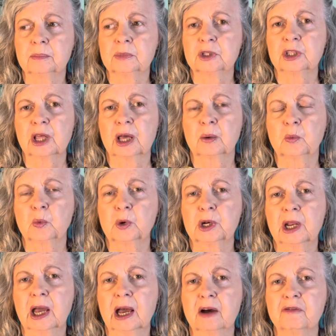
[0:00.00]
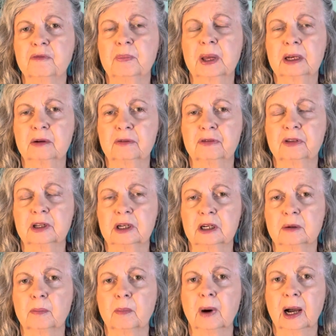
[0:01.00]
that would have
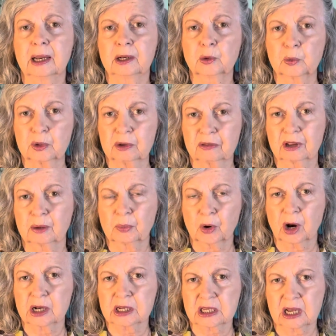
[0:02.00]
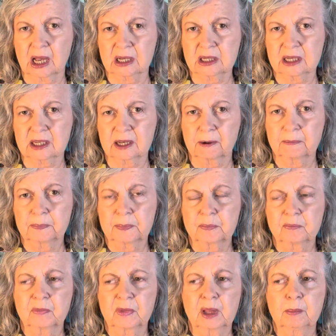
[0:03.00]
benefited my grieving process,
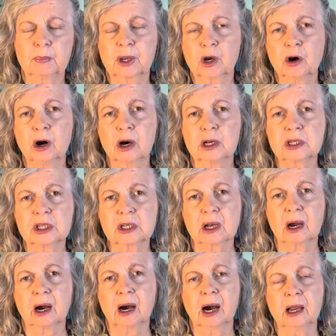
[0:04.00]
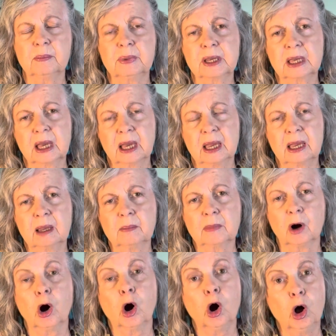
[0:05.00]
because I
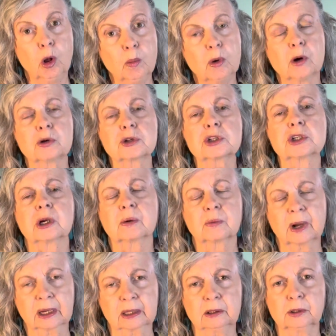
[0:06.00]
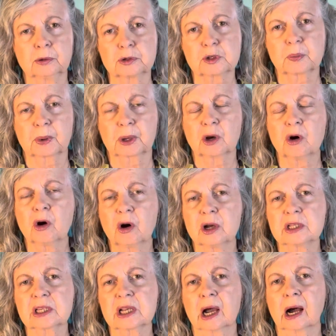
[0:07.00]
became almost a recluse
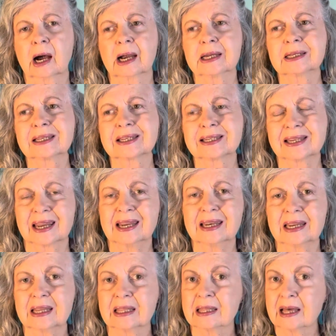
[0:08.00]
because I stayed in the